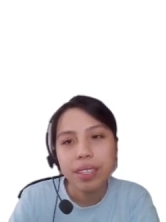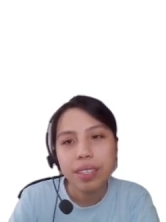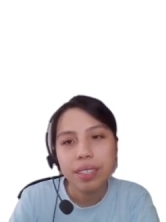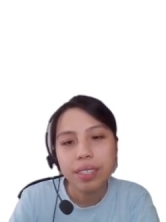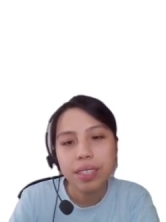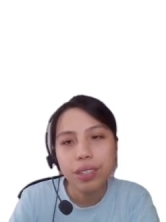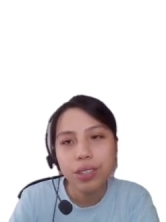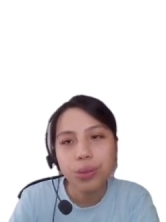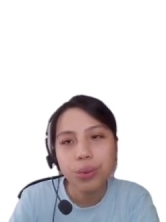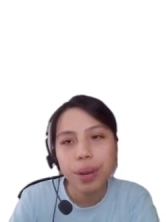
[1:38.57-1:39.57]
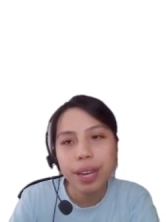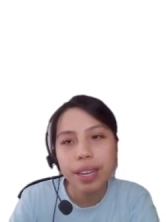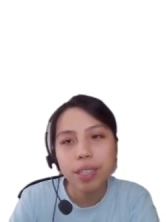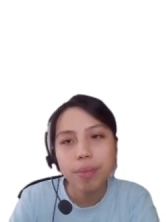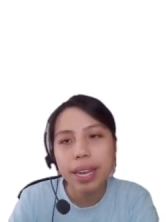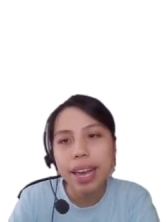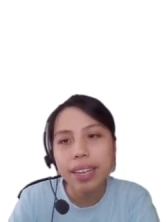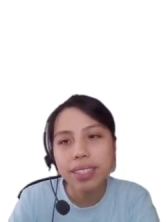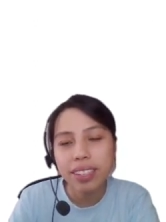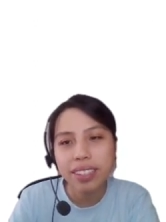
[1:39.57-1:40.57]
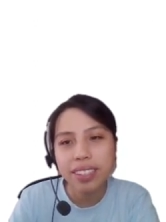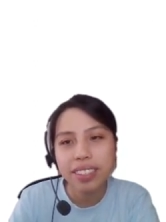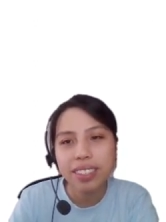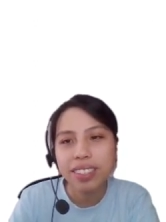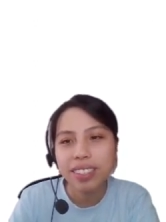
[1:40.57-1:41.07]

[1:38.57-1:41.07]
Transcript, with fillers: This t square is my x-axis.